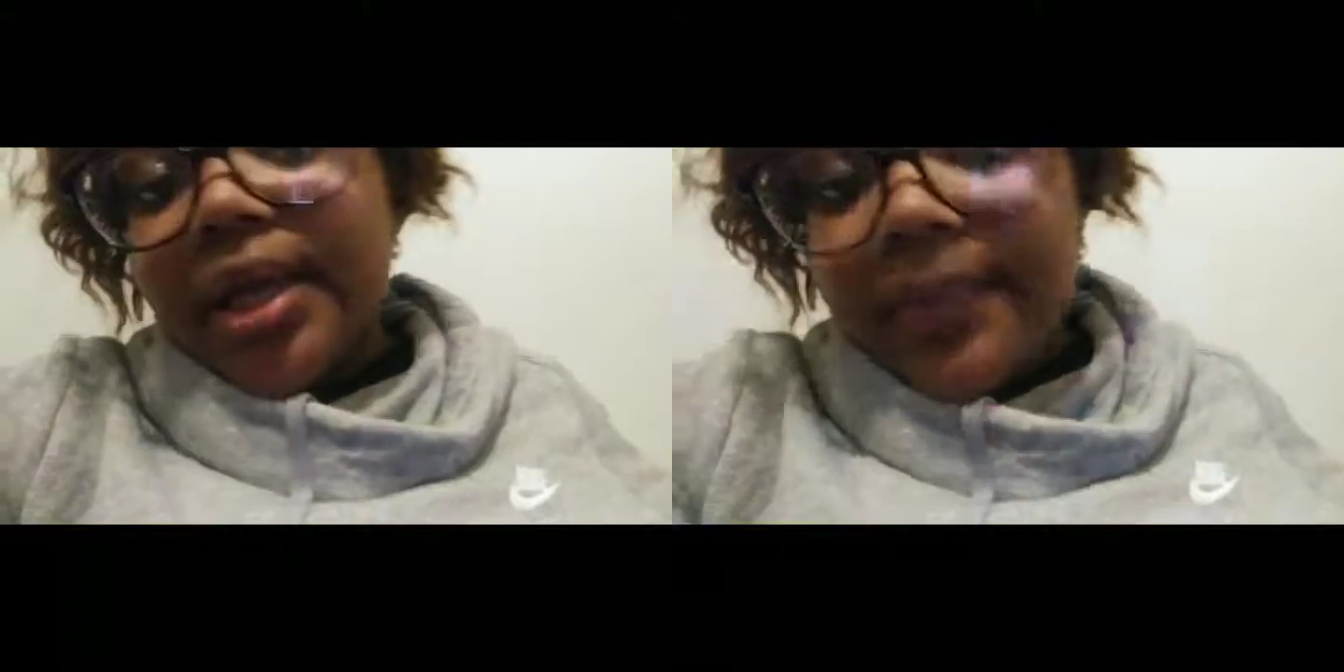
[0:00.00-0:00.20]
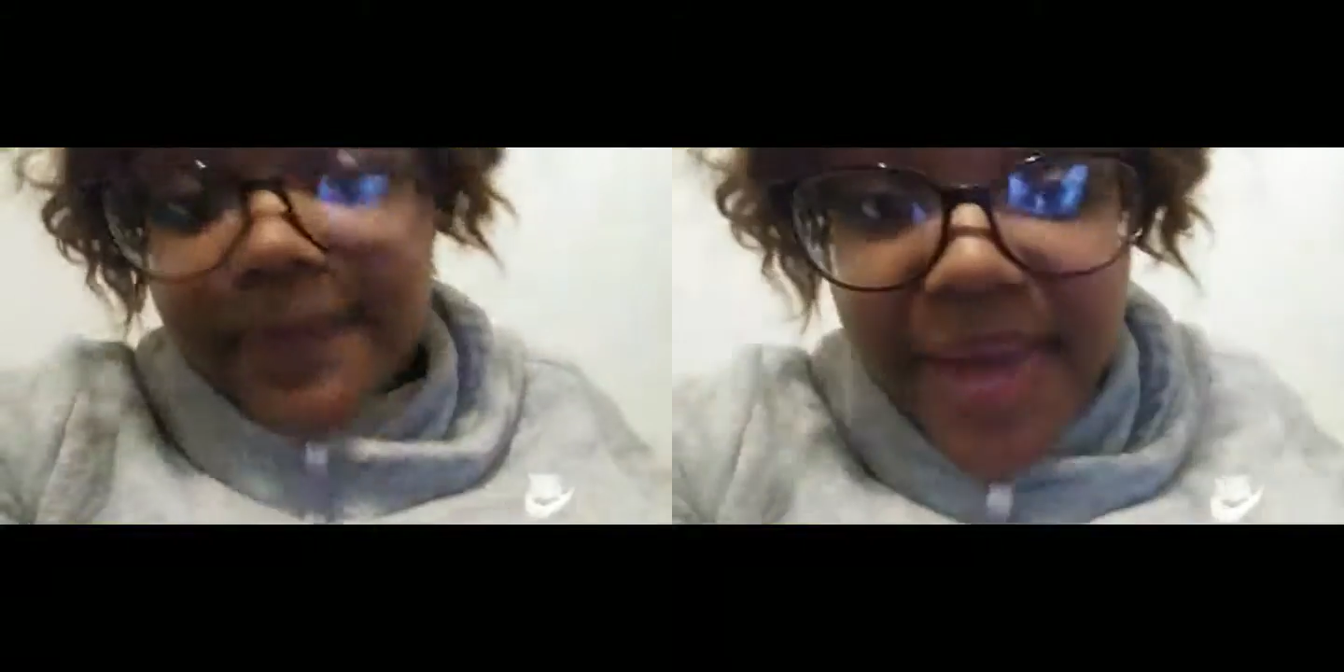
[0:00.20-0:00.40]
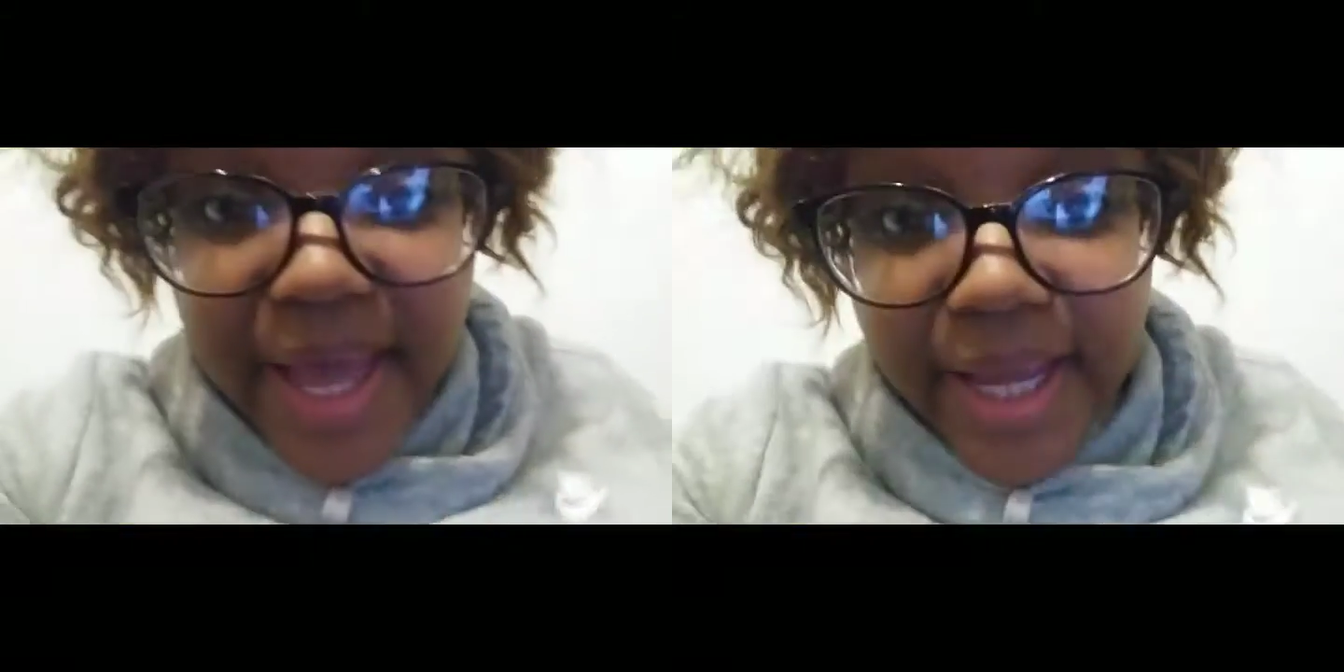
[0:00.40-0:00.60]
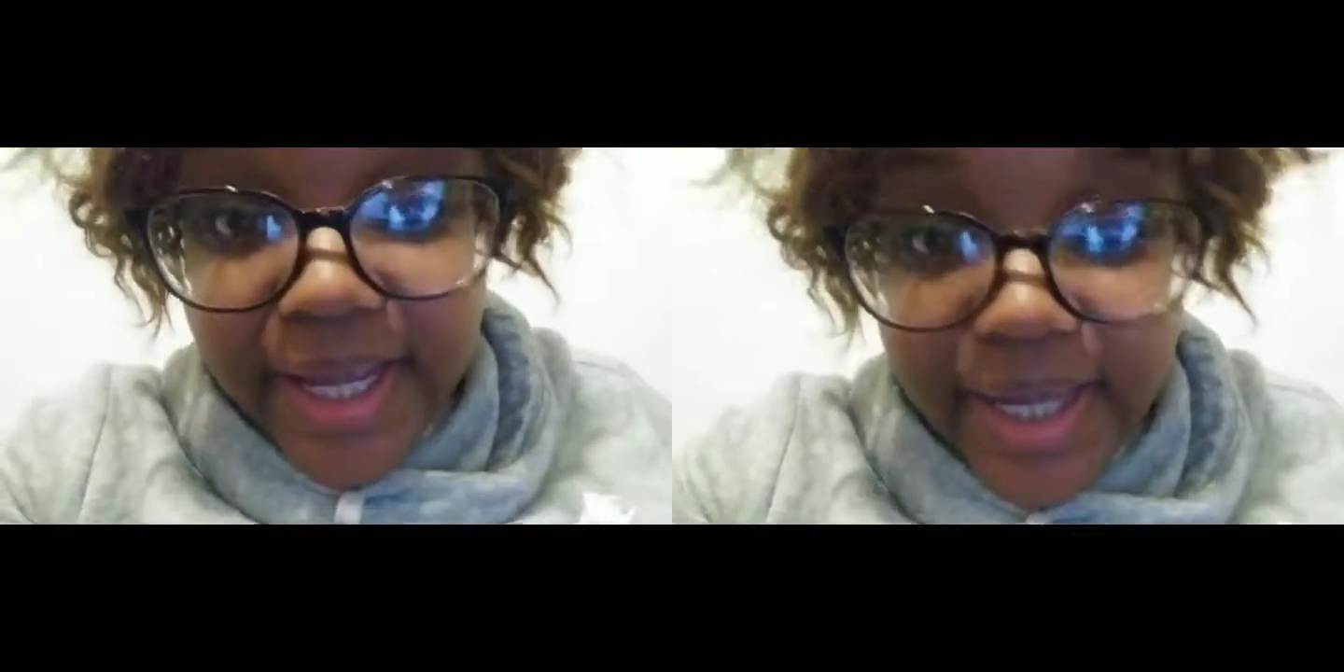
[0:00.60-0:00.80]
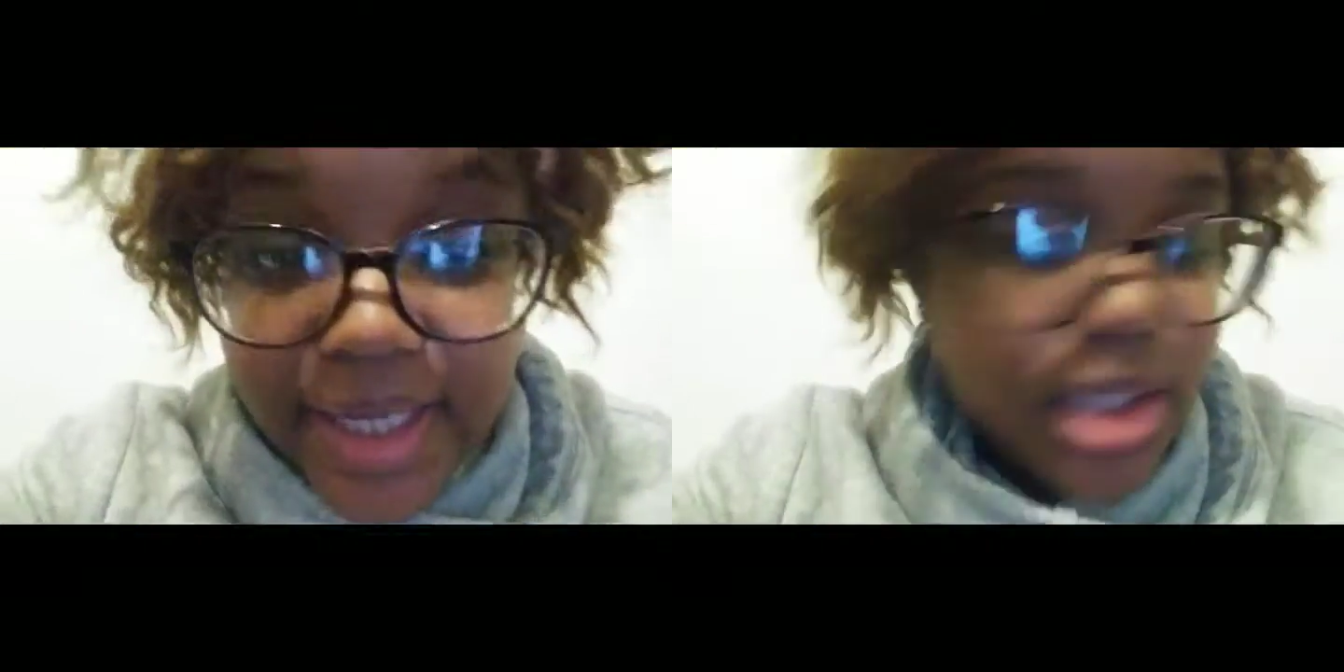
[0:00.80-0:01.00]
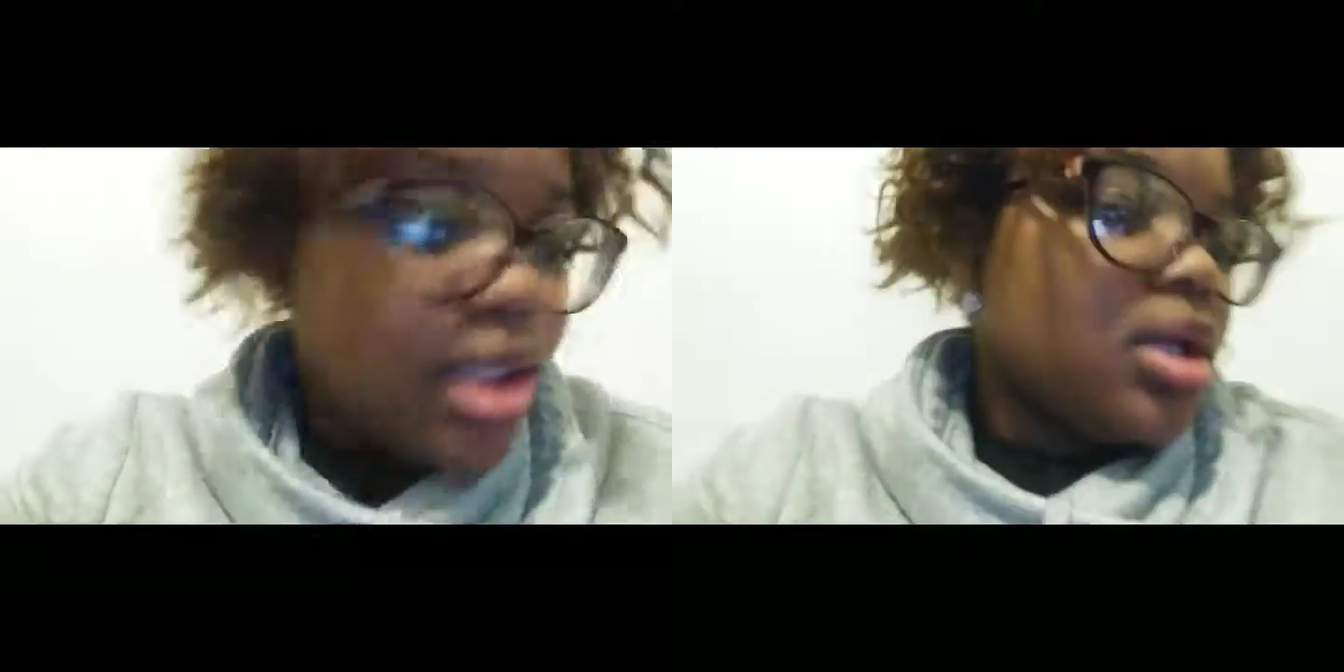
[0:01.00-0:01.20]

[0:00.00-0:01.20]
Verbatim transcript: paid